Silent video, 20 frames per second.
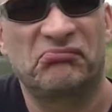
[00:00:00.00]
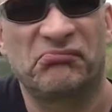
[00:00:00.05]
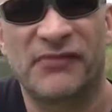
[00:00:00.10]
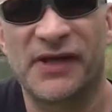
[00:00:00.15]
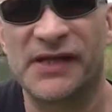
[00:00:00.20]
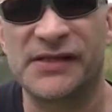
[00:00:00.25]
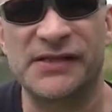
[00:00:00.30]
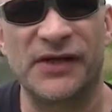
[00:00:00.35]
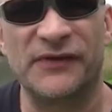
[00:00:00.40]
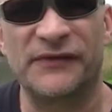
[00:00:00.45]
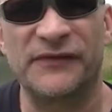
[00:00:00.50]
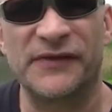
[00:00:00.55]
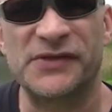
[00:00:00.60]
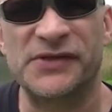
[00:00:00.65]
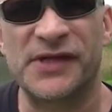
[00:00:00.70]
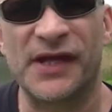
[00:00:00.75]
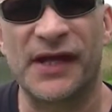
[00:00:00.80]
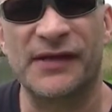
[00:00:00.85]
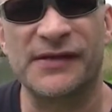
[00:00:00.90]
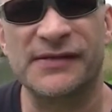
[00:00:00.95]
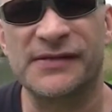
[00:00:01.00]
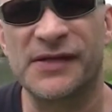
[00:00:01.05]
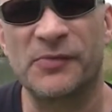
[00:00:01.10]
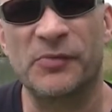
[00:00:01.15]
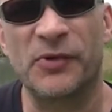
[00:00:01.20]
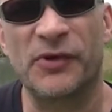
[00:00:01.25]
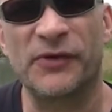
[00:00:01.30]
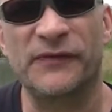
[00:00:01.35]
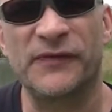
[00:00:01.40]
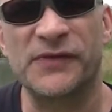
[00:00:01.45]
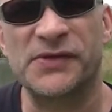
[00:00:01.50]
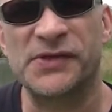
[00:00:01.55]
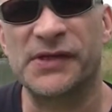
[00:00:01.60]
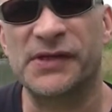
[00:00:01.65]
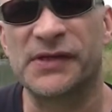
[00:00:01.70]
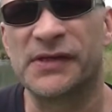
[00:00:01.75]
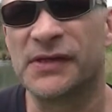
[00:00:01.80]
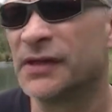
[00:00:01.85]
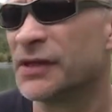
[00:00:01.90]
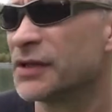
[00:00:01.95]
There's no fish there. There's no point in fishing.
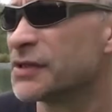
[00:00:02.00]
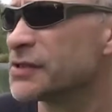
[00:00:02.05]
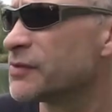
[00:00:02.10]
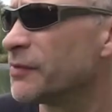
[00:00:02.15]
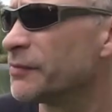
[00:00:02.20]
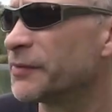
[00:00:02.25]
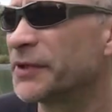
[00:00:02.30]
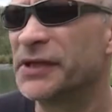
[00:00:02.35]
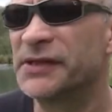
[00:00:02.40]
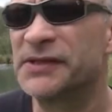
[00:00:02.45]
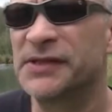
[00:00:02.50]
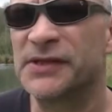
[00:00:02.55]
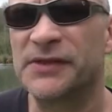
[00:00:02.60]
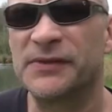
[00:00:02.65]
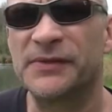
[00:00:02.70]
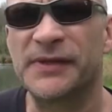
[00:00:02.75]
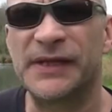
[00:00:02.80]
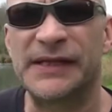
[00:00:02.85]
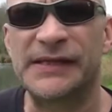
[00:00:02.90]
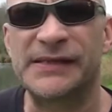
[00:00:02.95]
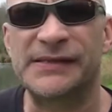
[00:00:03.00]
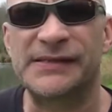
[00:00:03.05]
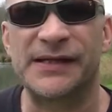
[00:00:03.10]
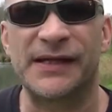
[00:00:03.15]
So what I'm going to do is